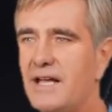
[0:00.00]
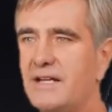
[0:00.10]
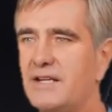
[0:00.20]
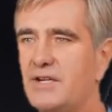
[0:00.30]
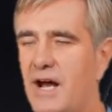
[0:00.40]

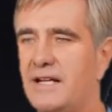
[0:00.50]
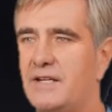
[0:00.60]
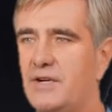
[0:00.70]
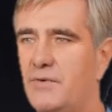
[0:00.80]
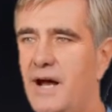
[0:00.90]
is
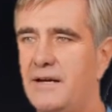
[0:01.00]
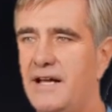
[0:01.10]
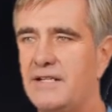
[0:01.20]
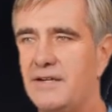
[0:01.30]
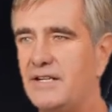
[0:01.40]
injected directly
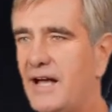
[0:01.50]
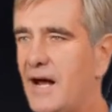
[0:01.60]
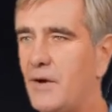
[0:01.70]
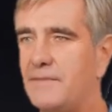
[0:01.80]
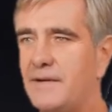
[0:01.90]
into the
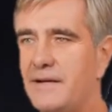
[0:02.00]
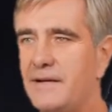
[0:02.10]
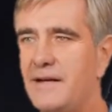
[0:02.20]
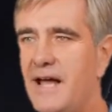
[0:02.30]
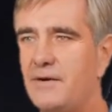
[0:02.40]
scalp,
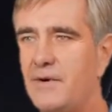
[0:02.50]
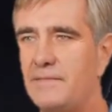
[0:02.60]
kind of like